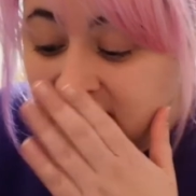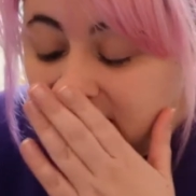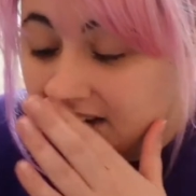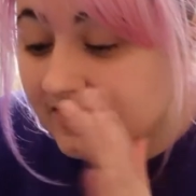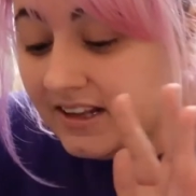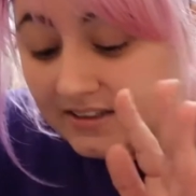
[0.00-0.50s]

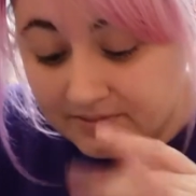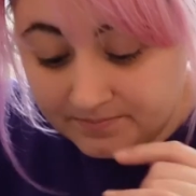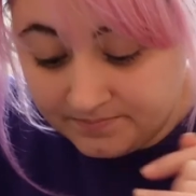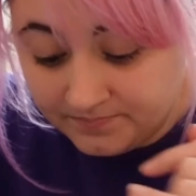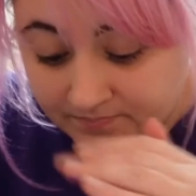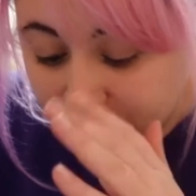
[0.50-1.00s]
And then
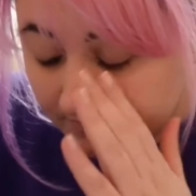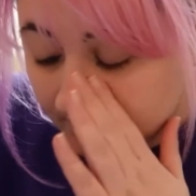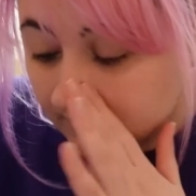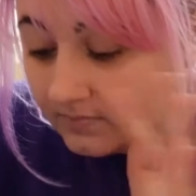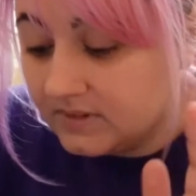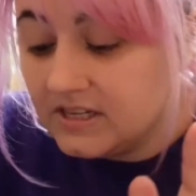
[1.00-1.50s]

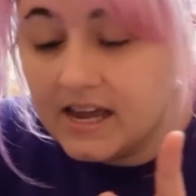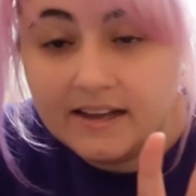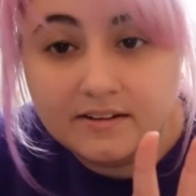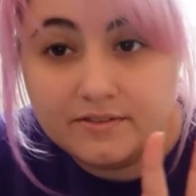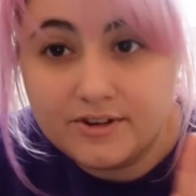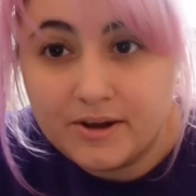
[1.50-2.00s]
the
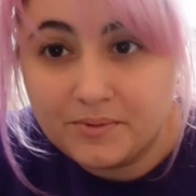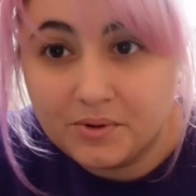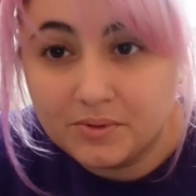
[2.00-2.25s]
end of chapter